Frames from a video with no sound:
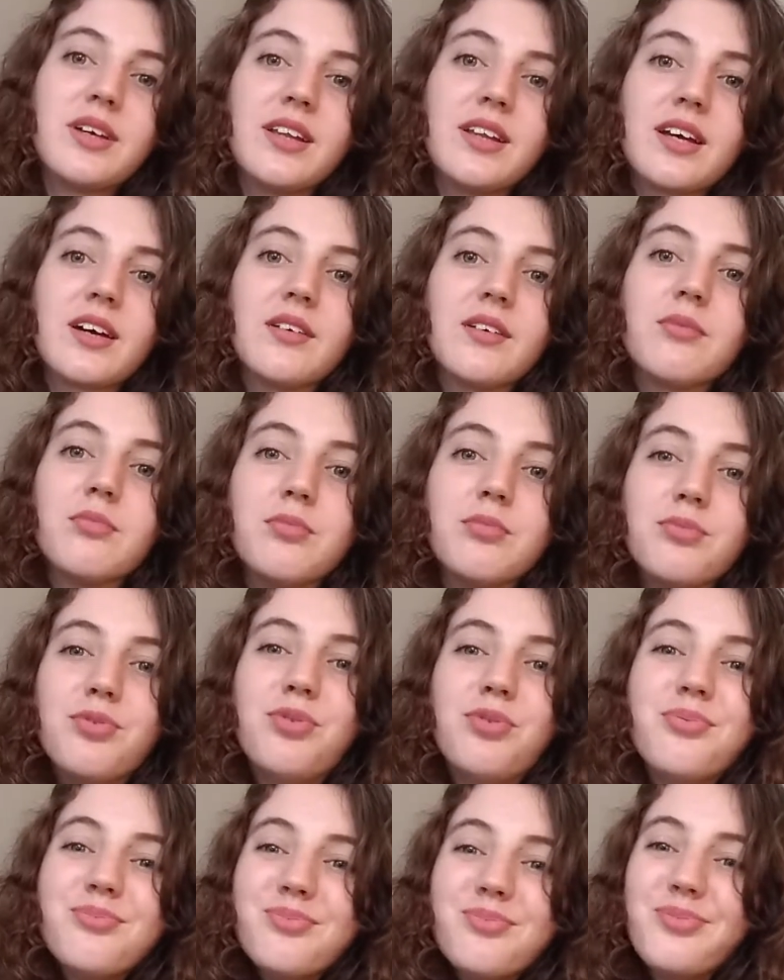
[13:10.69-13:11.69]
like a
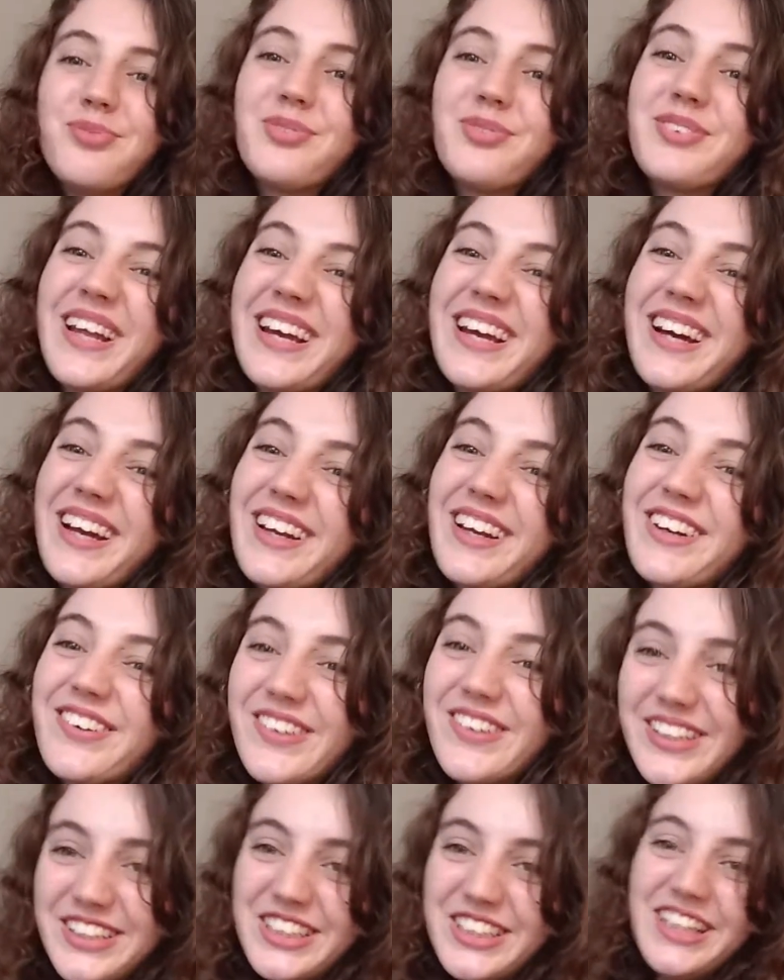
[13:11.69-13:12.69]
like kind of
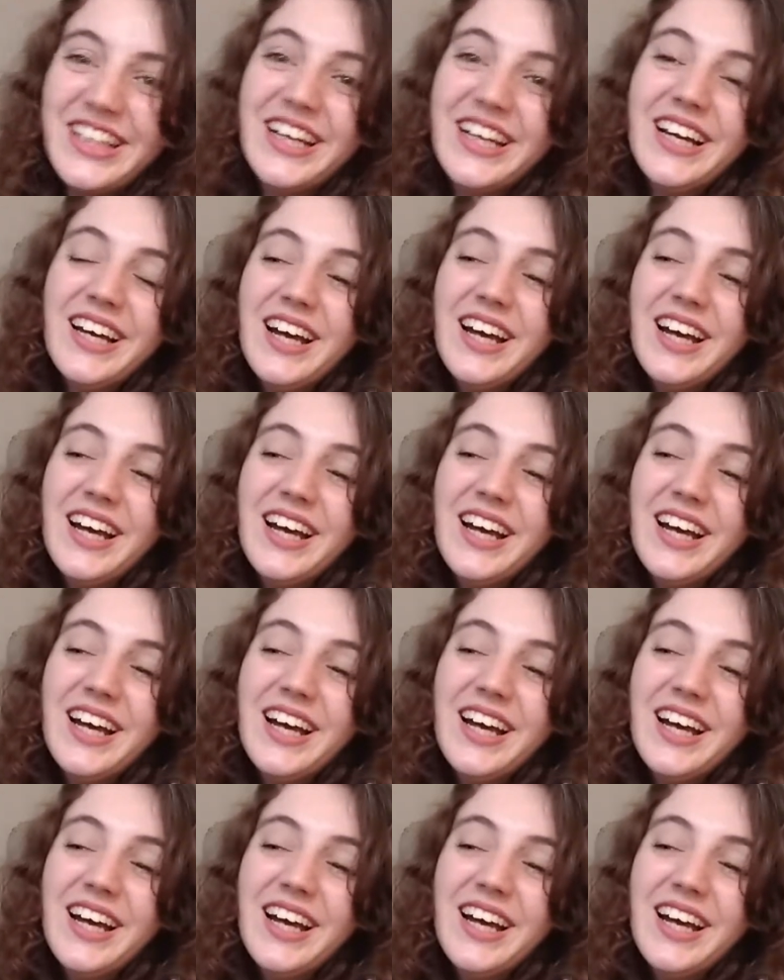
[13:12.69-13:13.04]
cringy